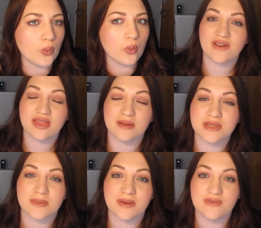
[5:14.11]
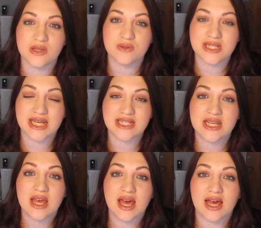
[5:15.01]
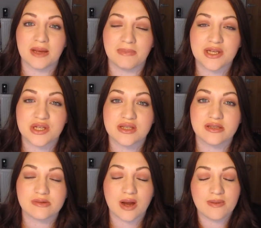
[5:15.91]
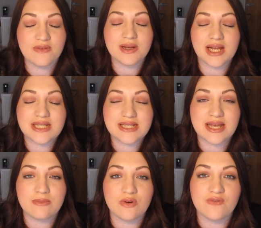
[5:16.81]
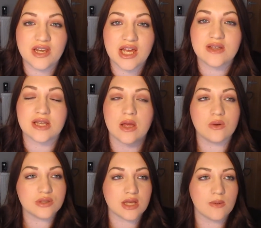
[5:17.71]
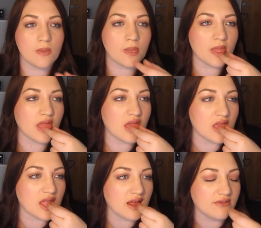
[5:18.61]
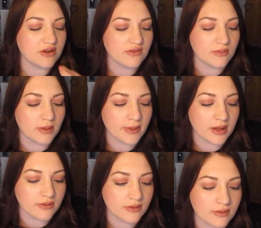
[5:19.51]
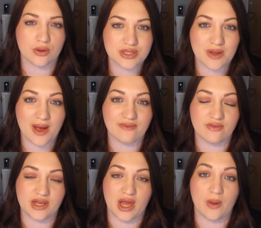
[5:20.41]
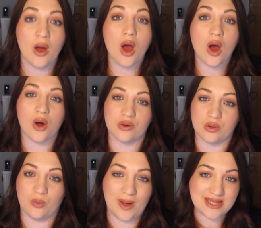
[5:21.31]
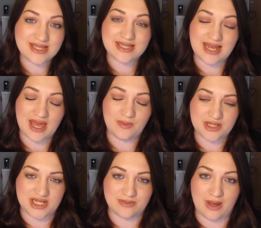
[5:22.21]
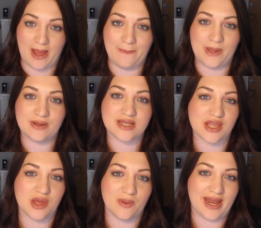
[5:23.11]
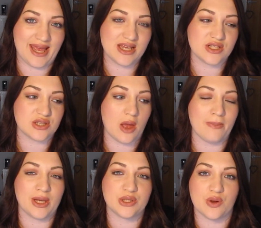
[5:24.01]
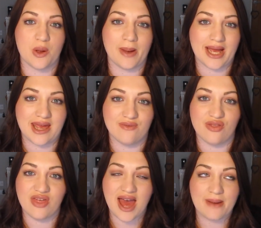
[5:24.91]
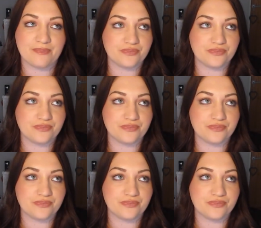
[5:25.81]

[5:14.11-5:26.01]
Give it a thumbs up if you did. Make sure you subscribe if you'd like to see more videos. I also have fluff in my mouth. I also have a video on Wednesday, which is my beauty Q&A. So make sure you're back here for that.